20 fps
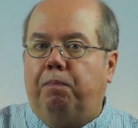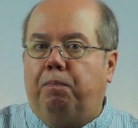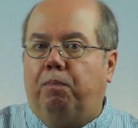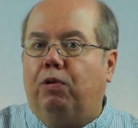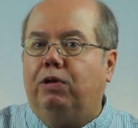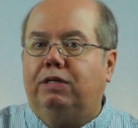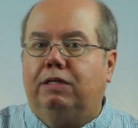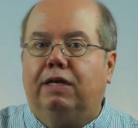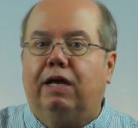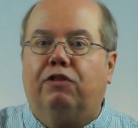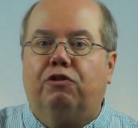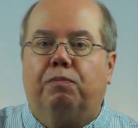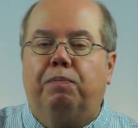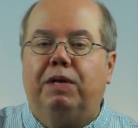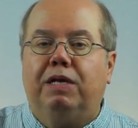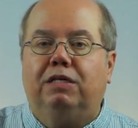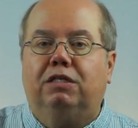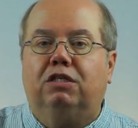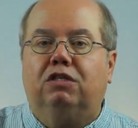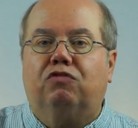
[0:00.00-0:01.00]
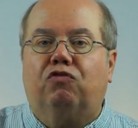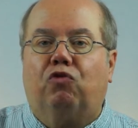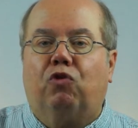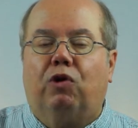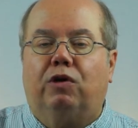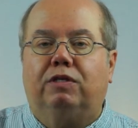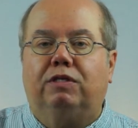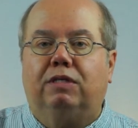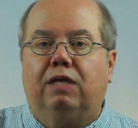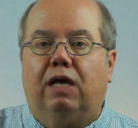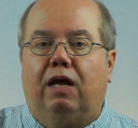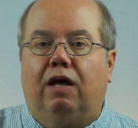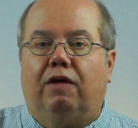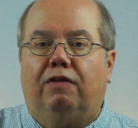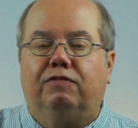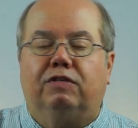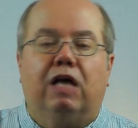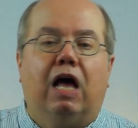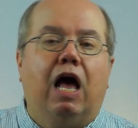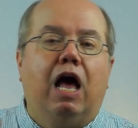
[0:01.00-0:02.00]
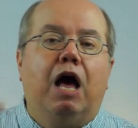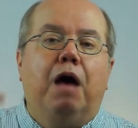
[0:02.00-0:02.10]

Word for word: put together pieces for ourselves,